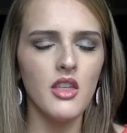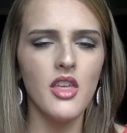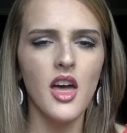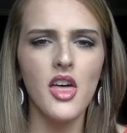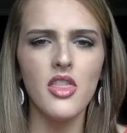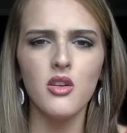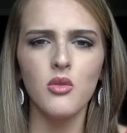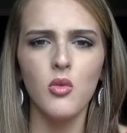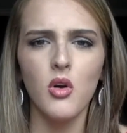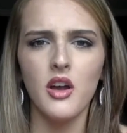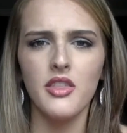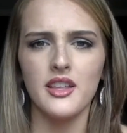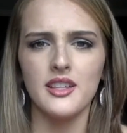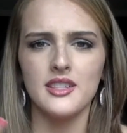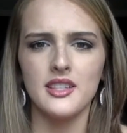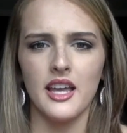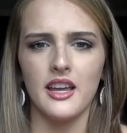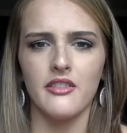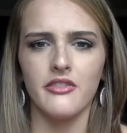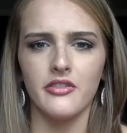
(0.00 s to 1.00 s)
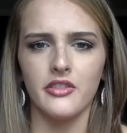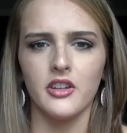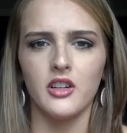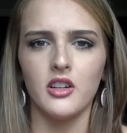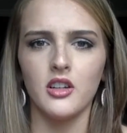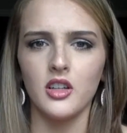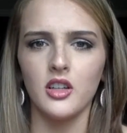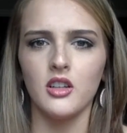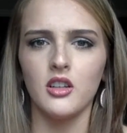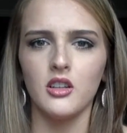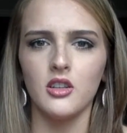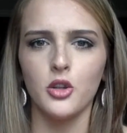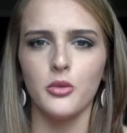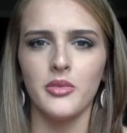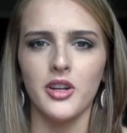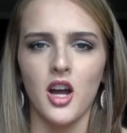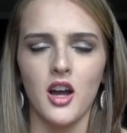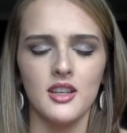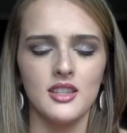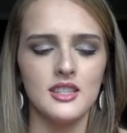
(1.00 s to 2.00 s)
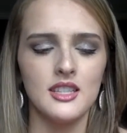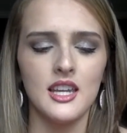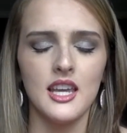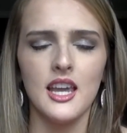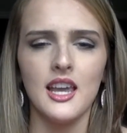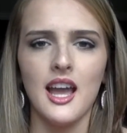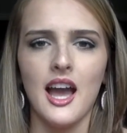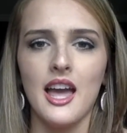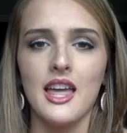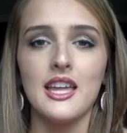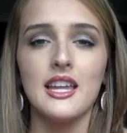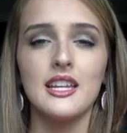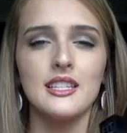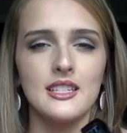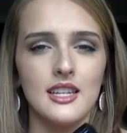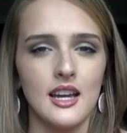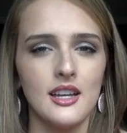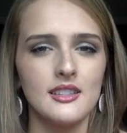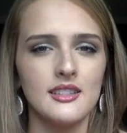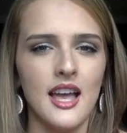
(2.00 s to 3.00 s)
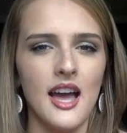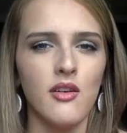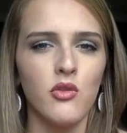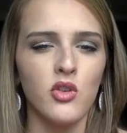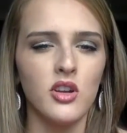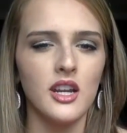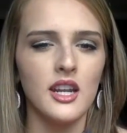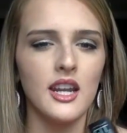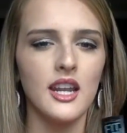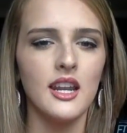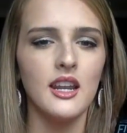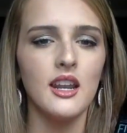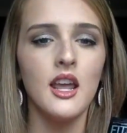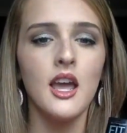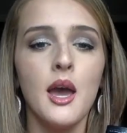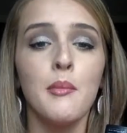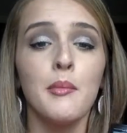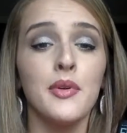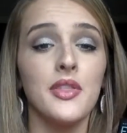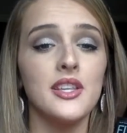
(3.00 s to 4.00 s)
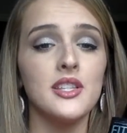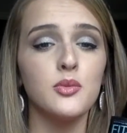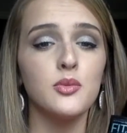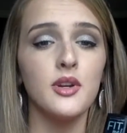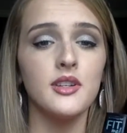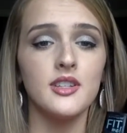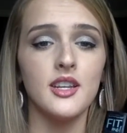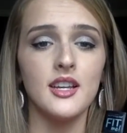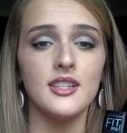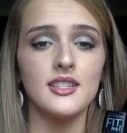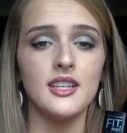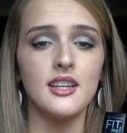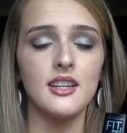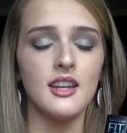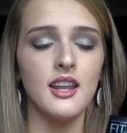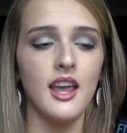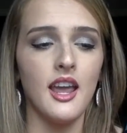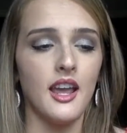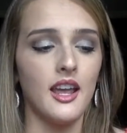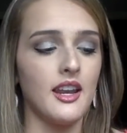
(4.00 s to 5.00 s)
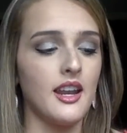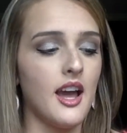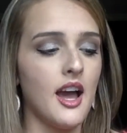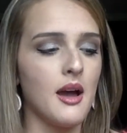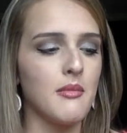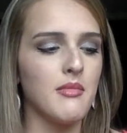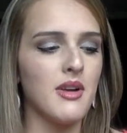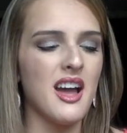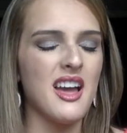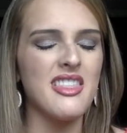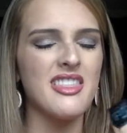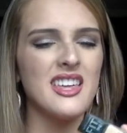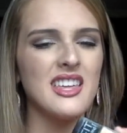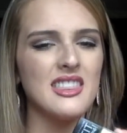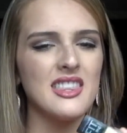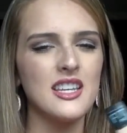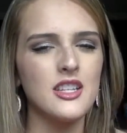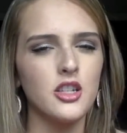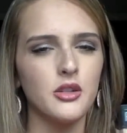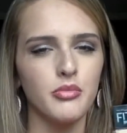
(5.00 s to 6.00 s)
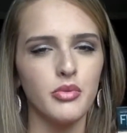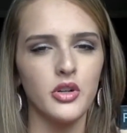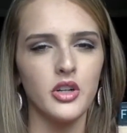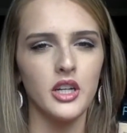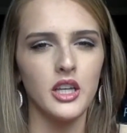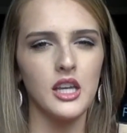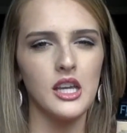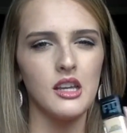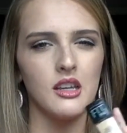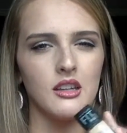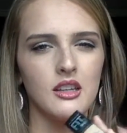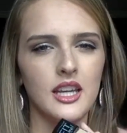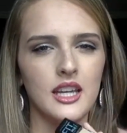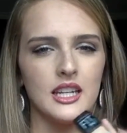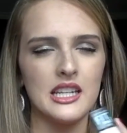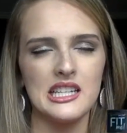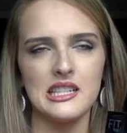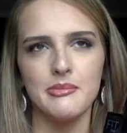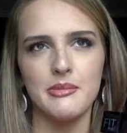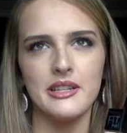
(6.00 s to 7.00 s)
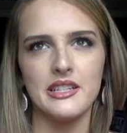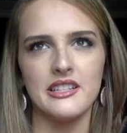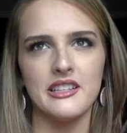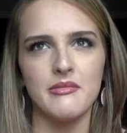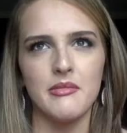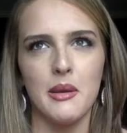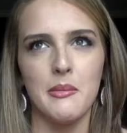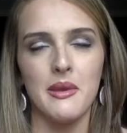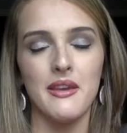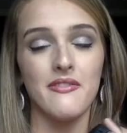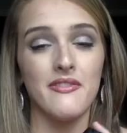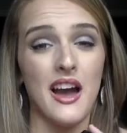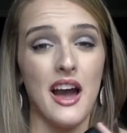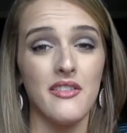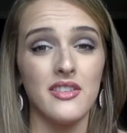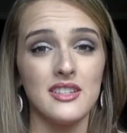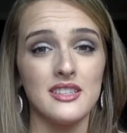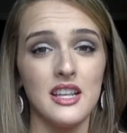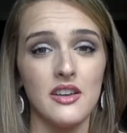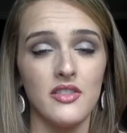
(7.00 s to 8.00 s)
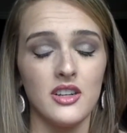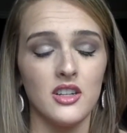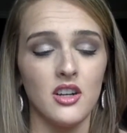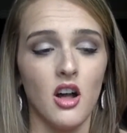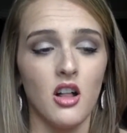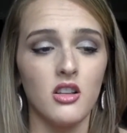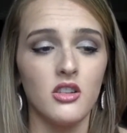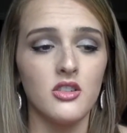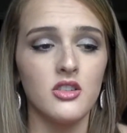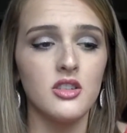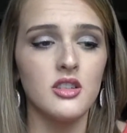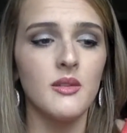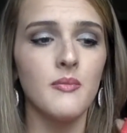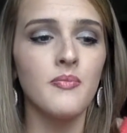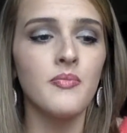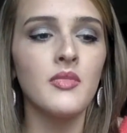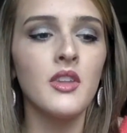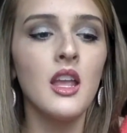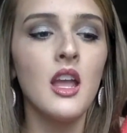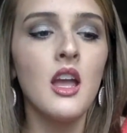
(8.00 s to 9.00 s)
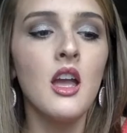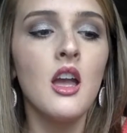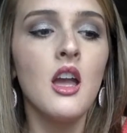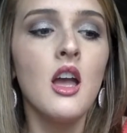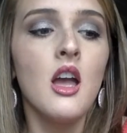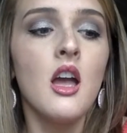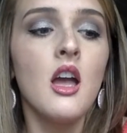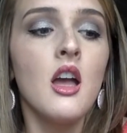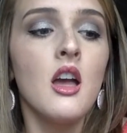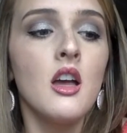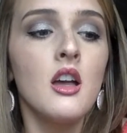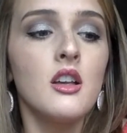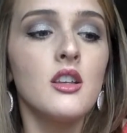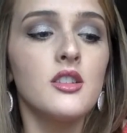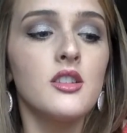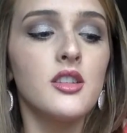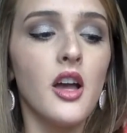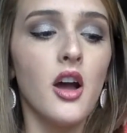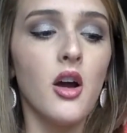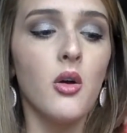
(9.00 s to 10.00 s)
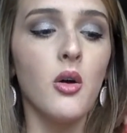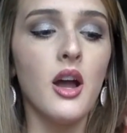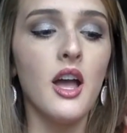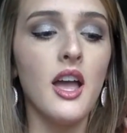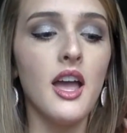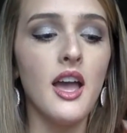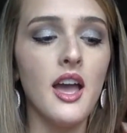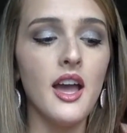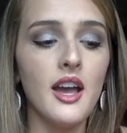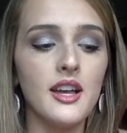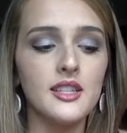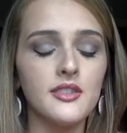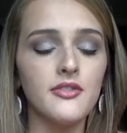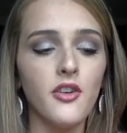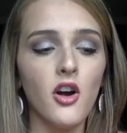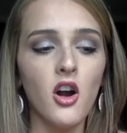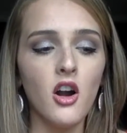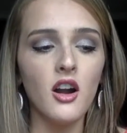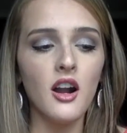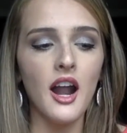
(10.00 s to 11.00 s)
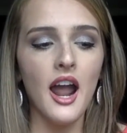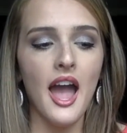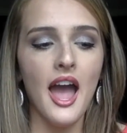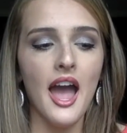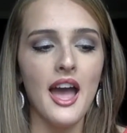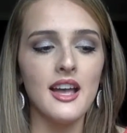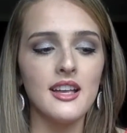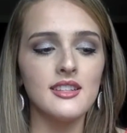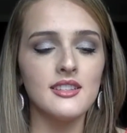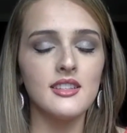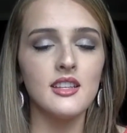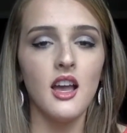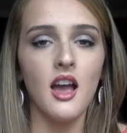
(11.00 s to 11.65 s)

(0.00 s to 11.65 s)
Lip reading: other one that's like for luminosity, it does have one in it, but this one doesn't, and I think these are pretty inexpensive, maybe $5 to $7. So as far as